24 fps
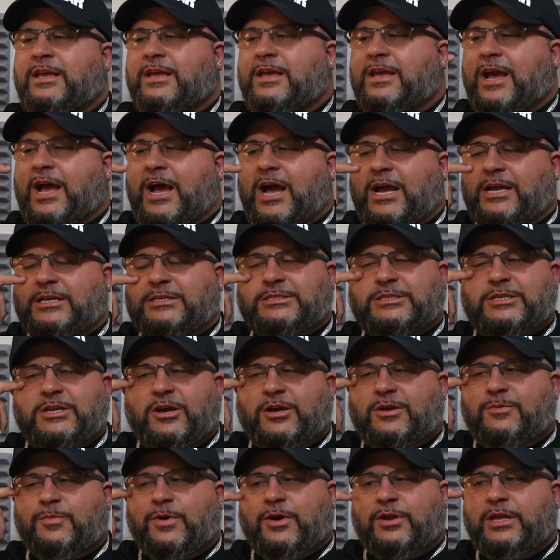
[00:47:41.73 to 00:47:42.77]
I
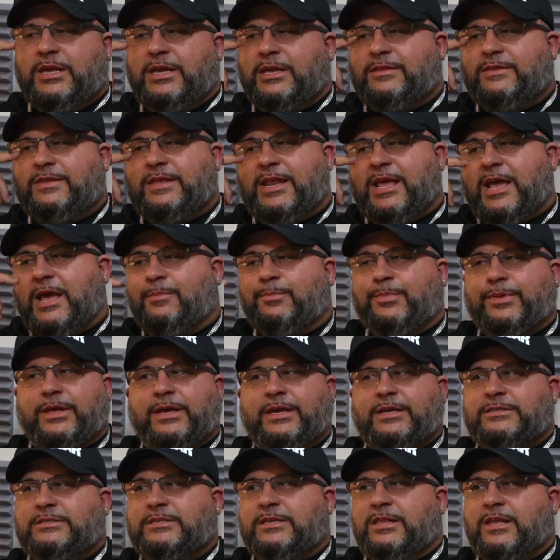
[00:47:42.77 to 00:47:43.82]
snuck money into that
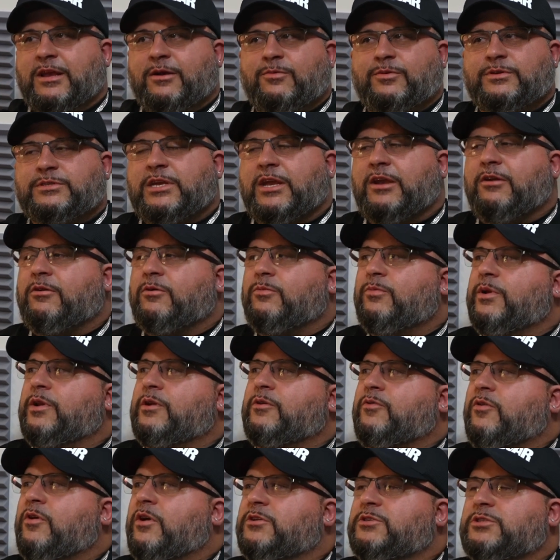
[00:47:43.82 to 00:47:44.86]
place, and there was heroin
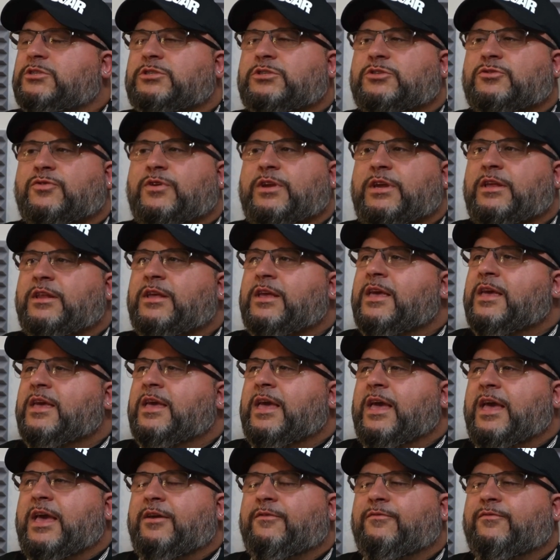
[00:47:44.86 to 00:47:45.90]
across the street
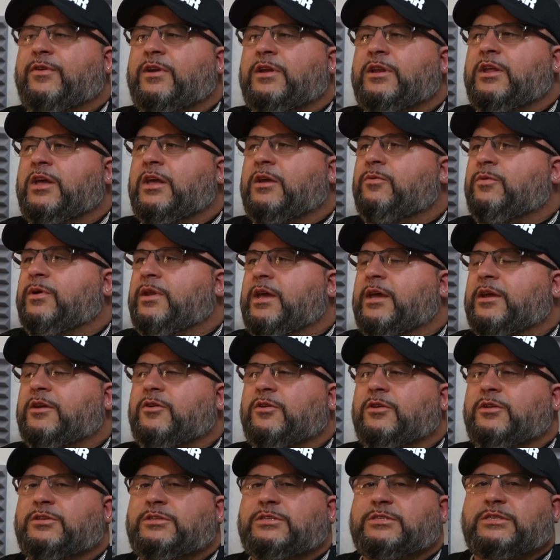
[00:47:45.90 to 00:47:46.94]
every night when I
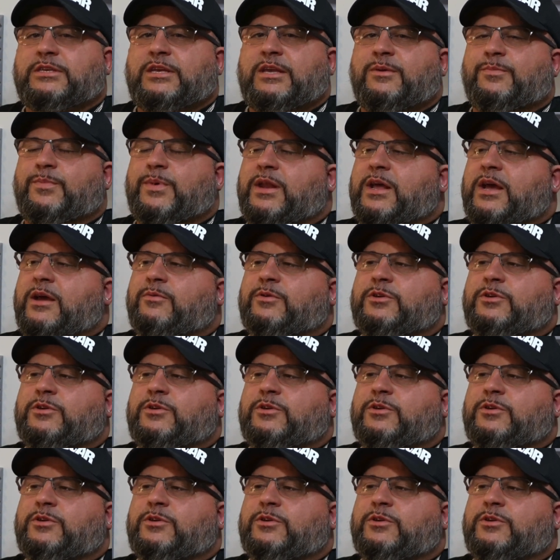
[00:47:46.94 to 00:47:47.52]
couldn't sleep. And I was